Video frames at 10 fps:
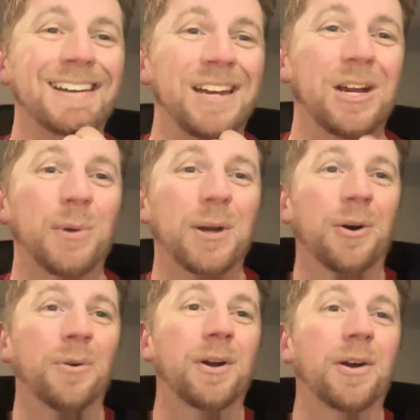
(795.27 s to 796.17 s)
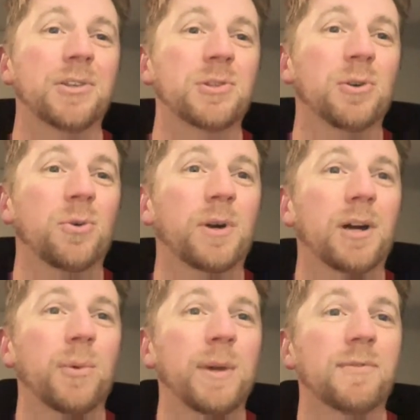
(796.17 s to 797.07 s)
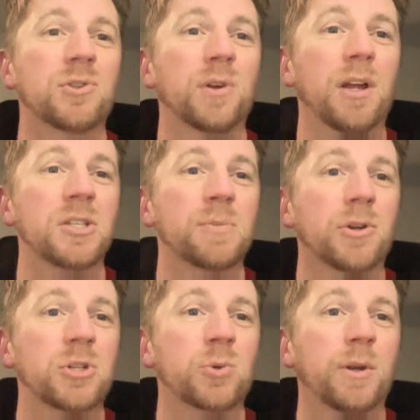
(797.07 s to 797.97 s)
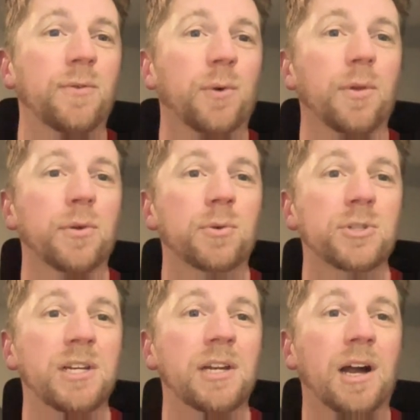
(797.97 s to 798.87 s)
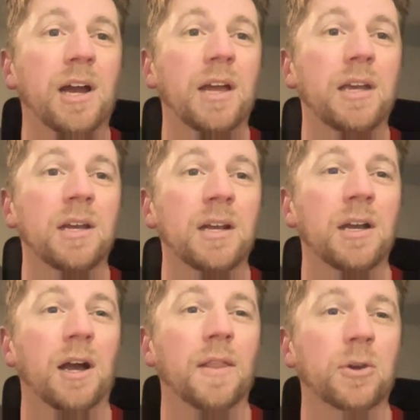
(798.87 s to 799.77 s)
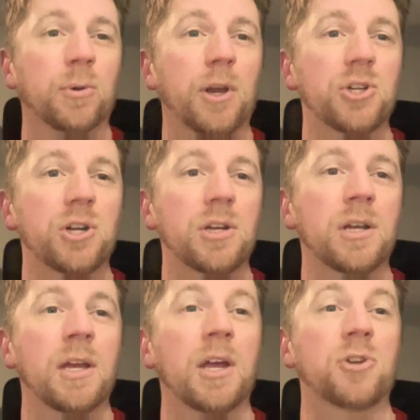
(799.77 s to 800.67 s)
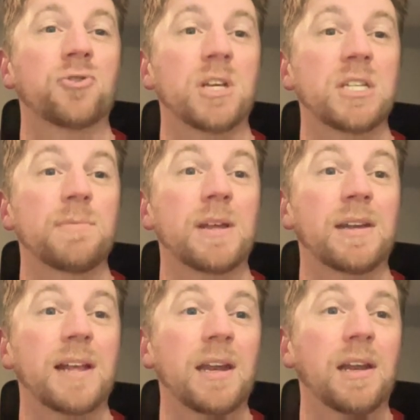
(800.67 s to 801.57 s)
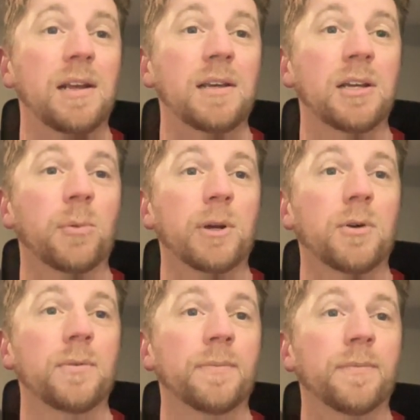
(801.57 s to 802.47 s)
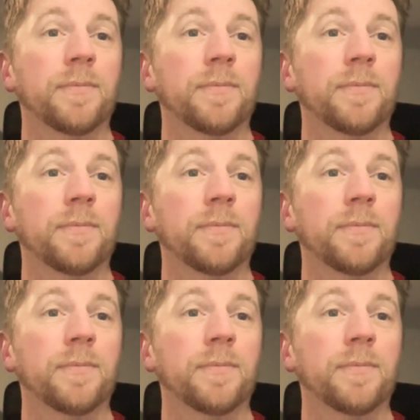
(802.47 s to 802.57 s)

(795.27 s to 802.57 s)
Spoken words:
here we go. All right, so we have Strands, March 24th, Christina I on the creation, Tracy Bennett editing, here we go.